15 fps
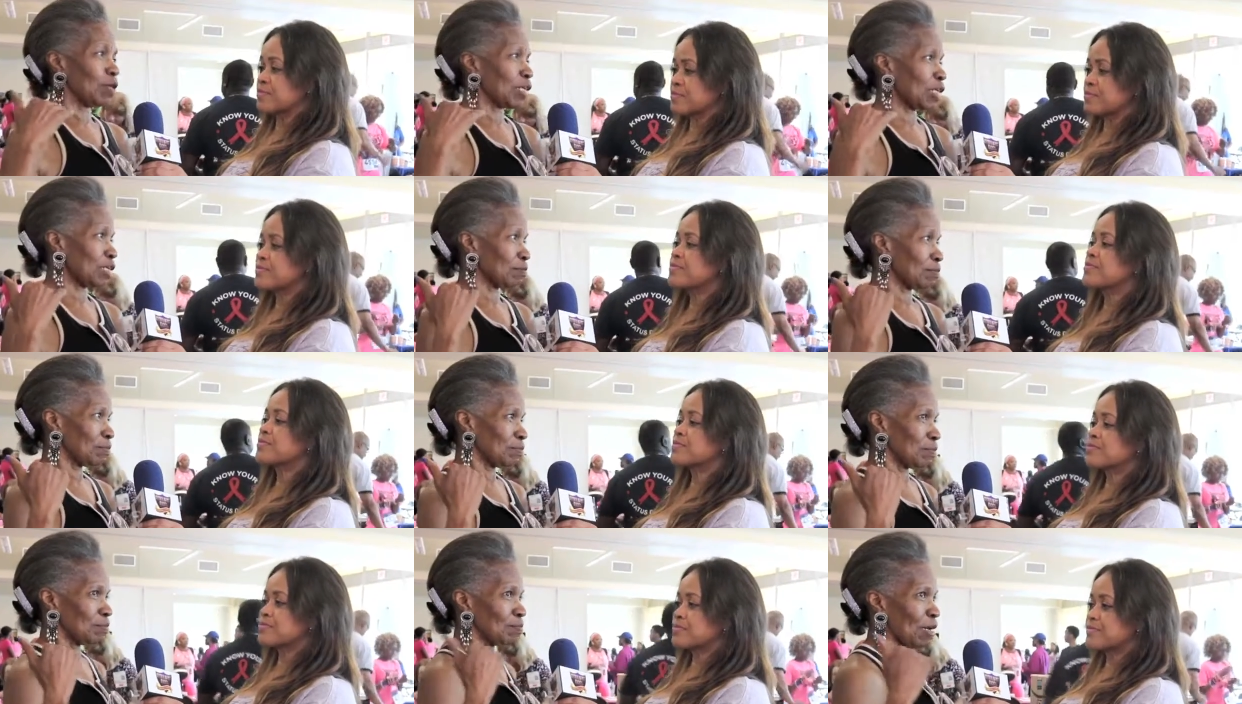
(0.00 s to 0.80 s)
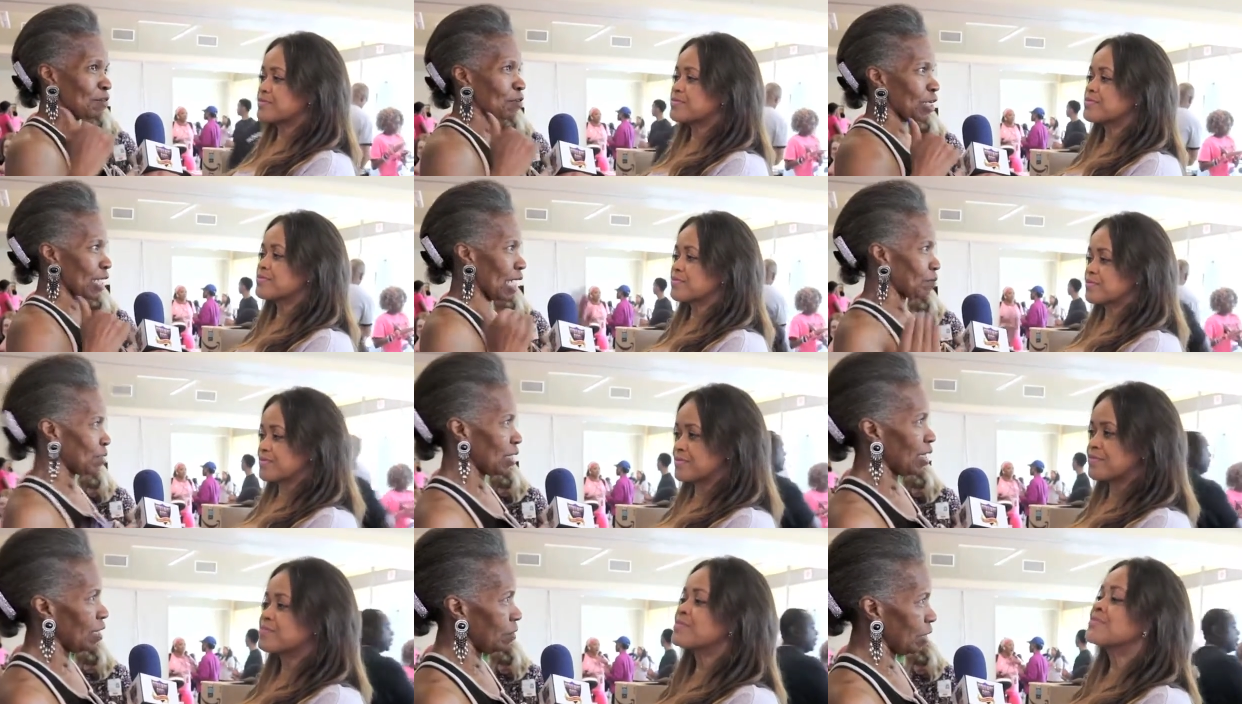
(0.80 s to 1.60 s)
Speaker 1: want to my
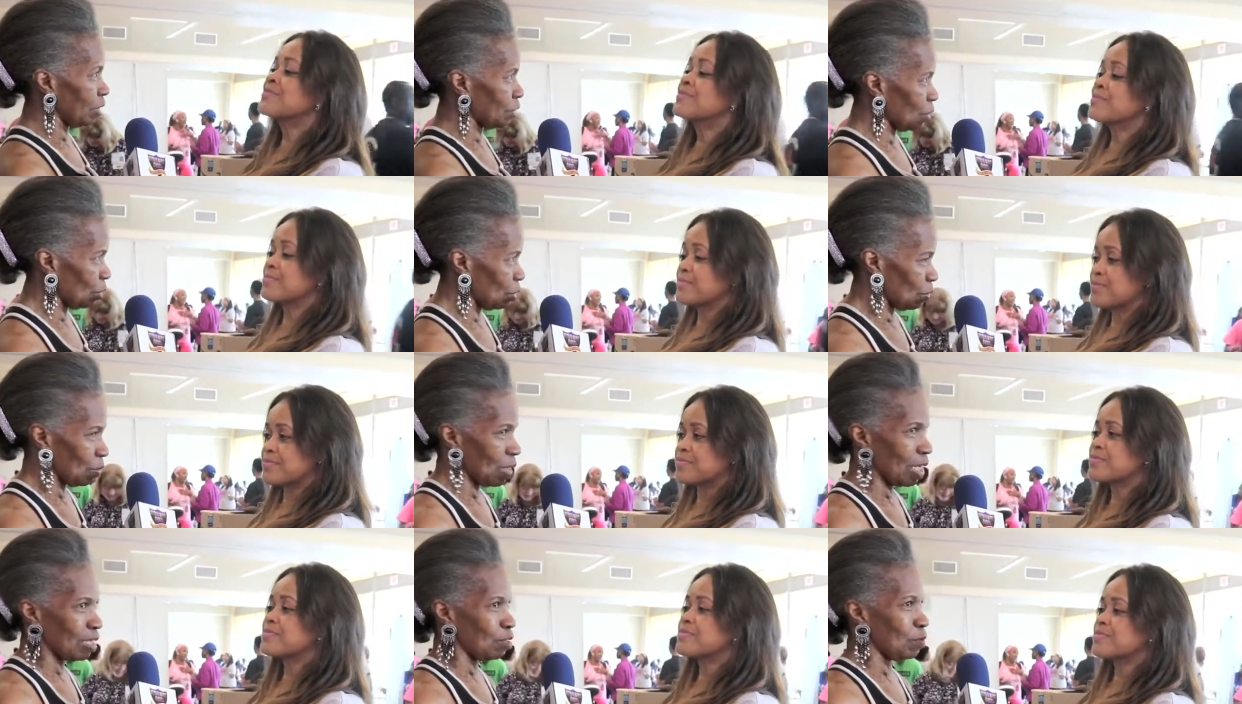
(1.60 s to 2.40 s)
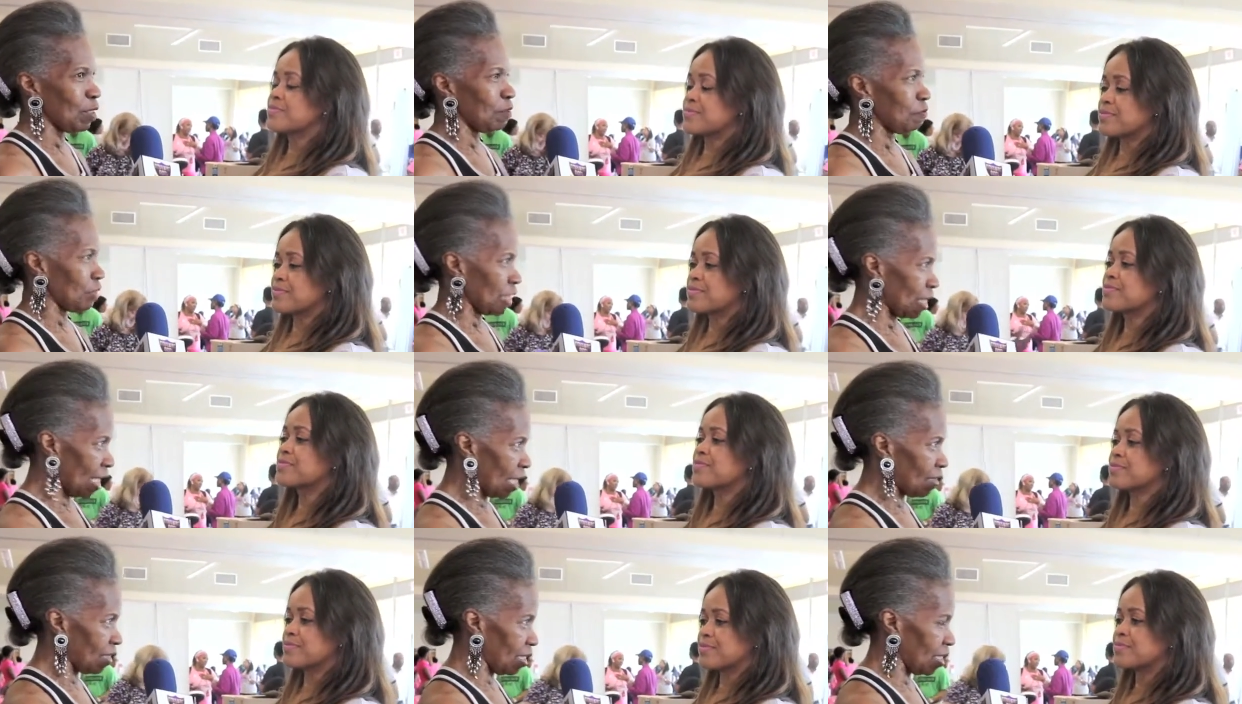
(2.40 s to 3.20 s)
vocabulary to I don't want to
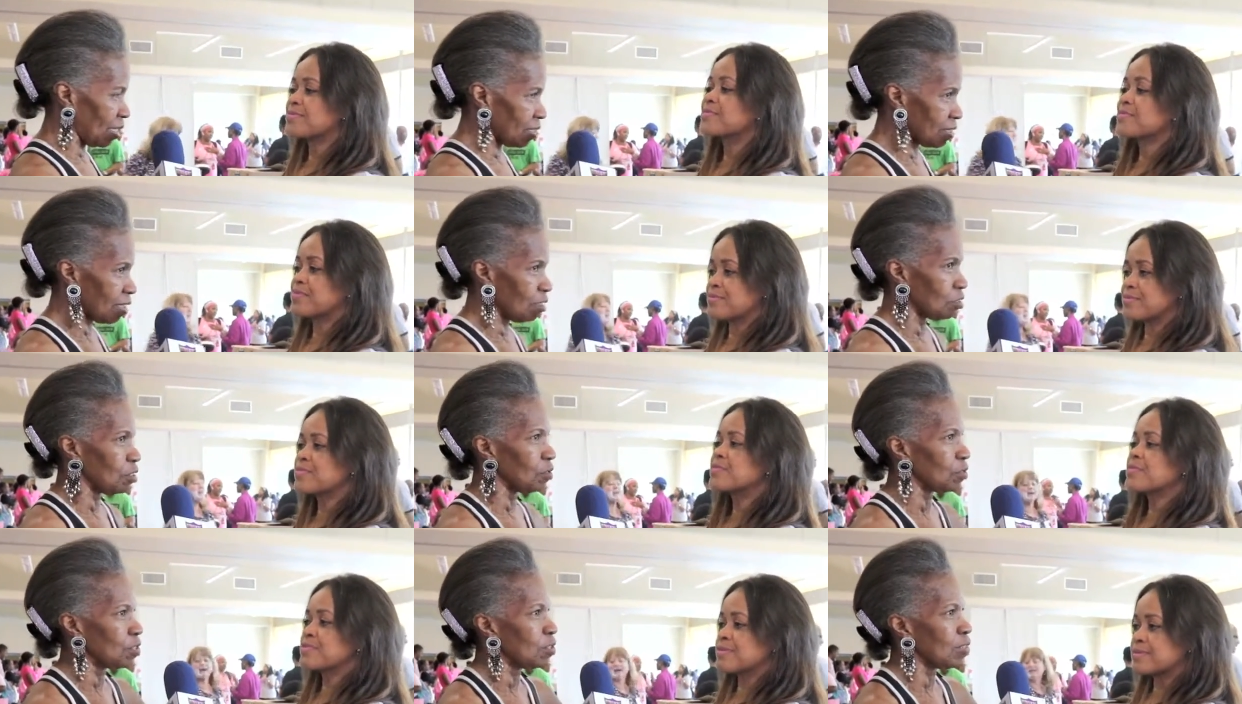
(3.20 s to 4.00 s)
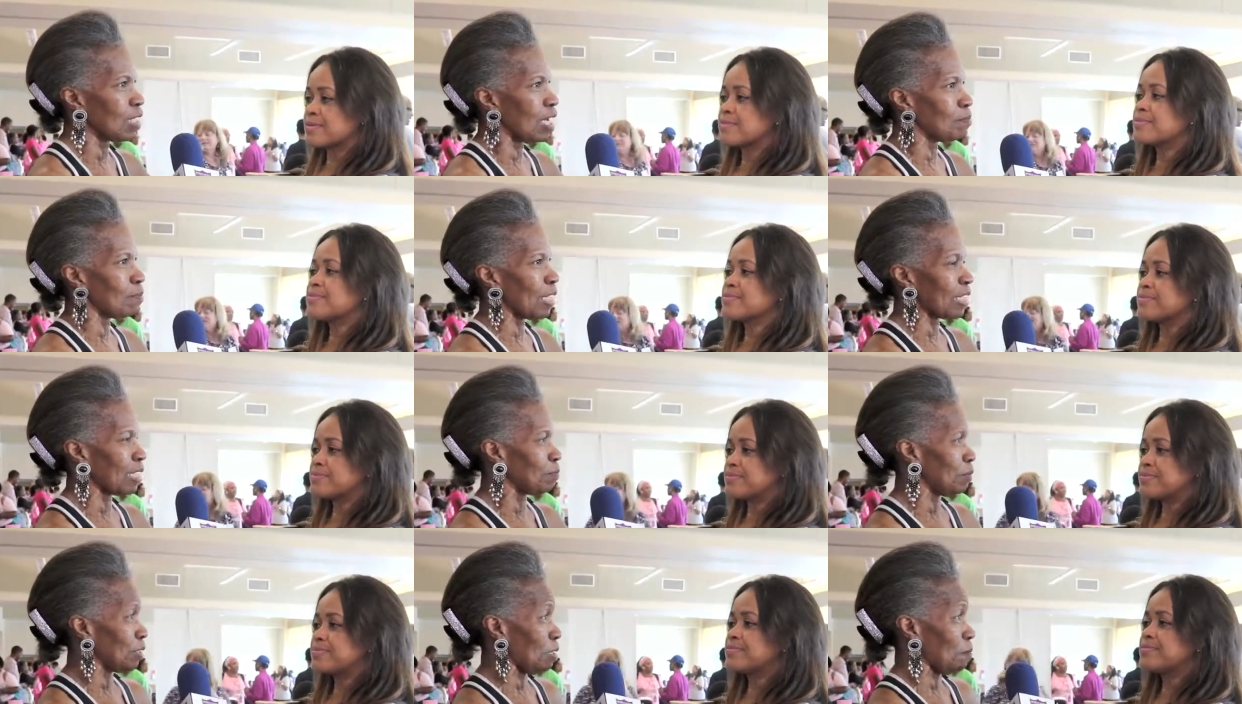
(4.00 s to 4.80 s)
forget things. So you do that by
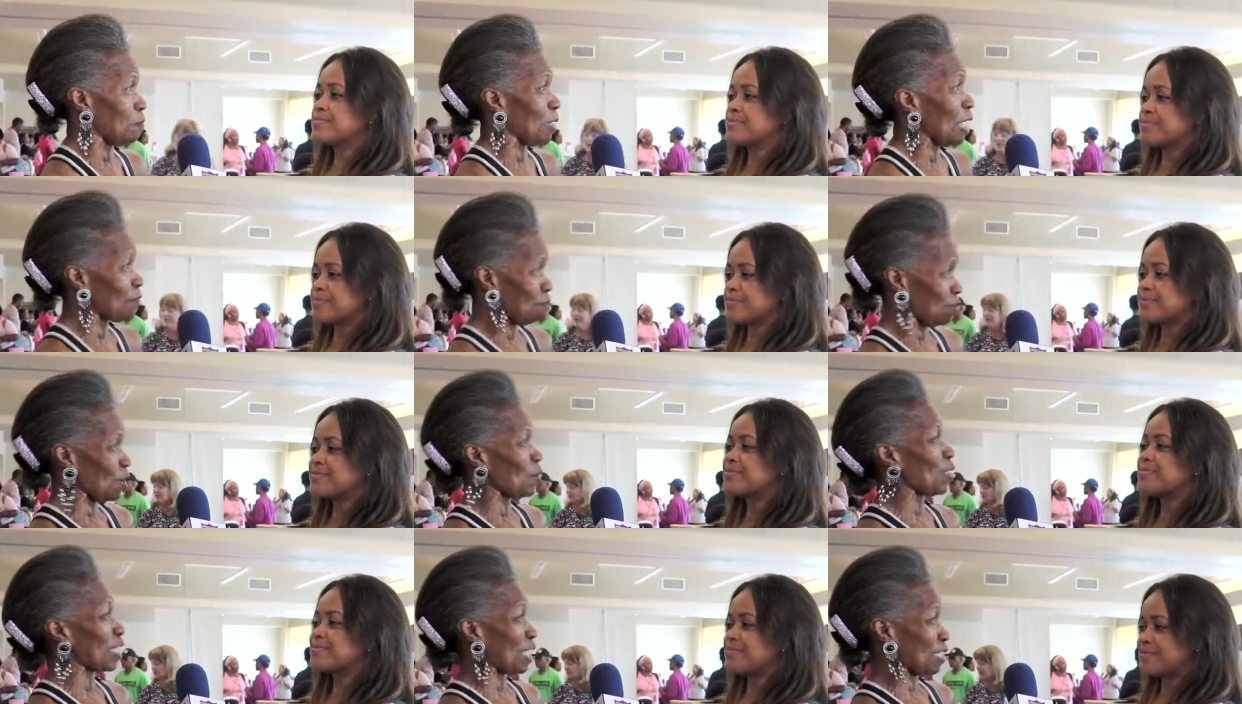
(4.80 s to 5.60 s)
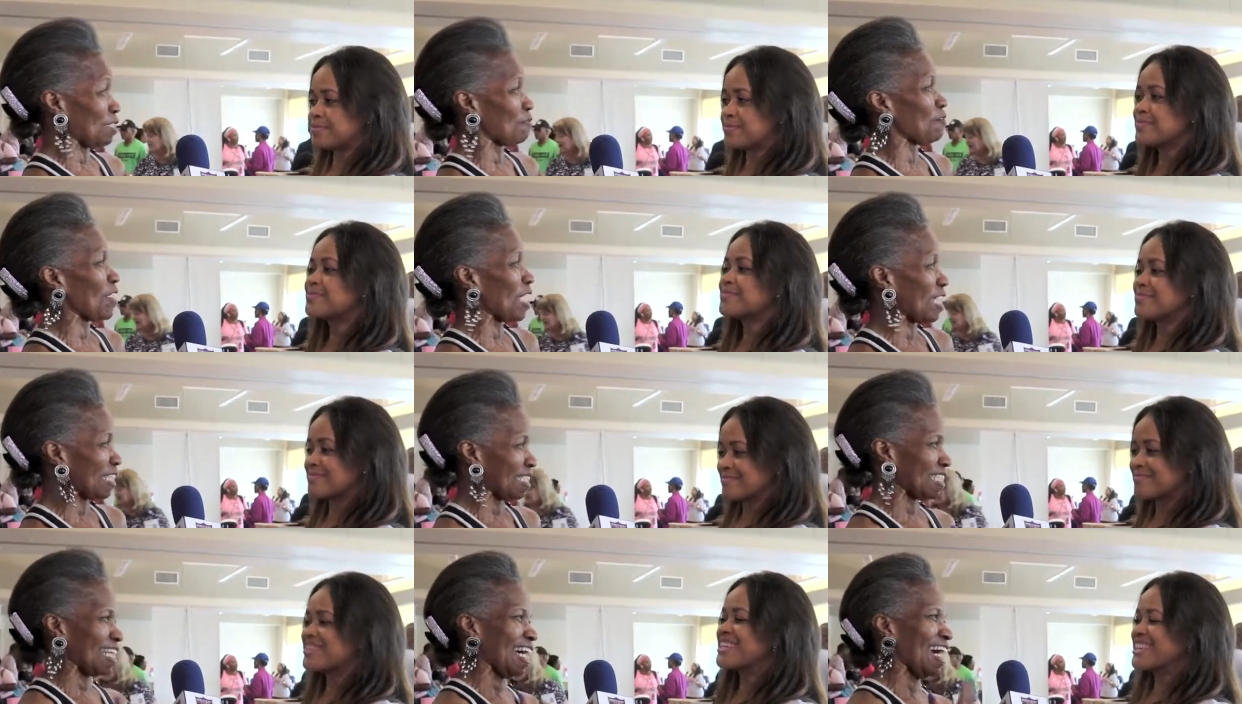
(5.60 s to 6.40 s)
keeping the blood flowing in your
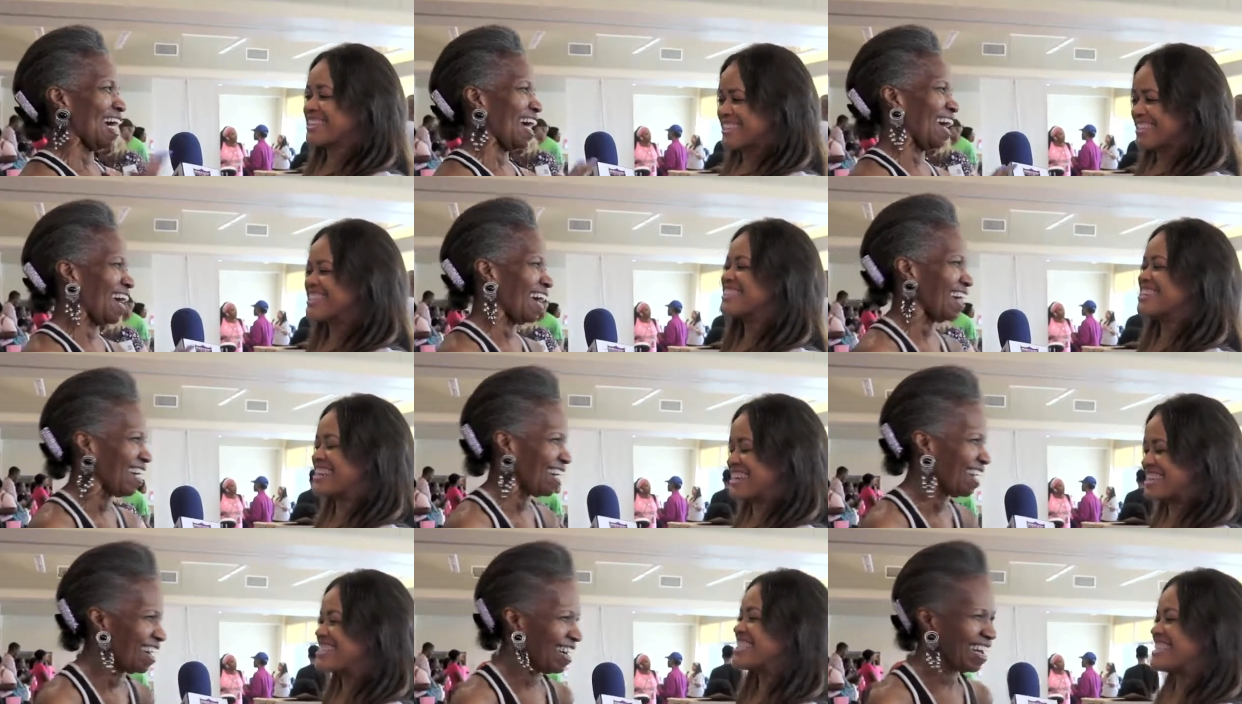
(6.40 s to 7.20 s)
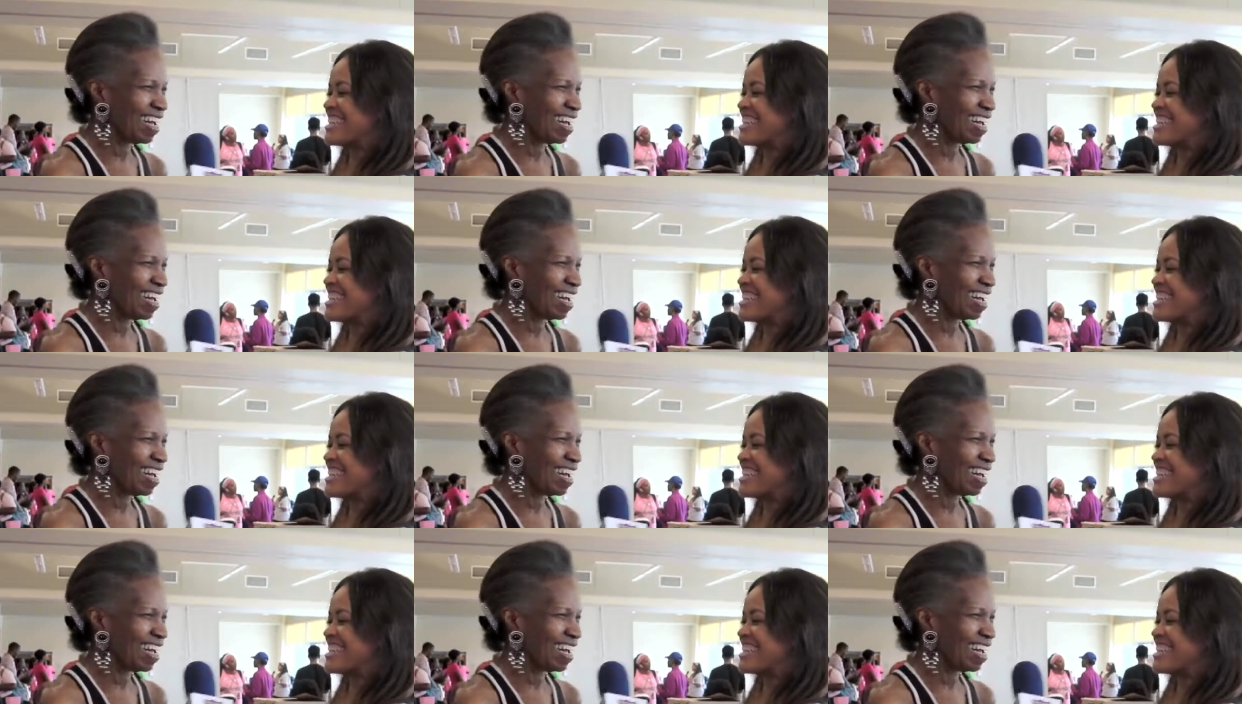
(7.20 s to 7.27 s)
veins. yes.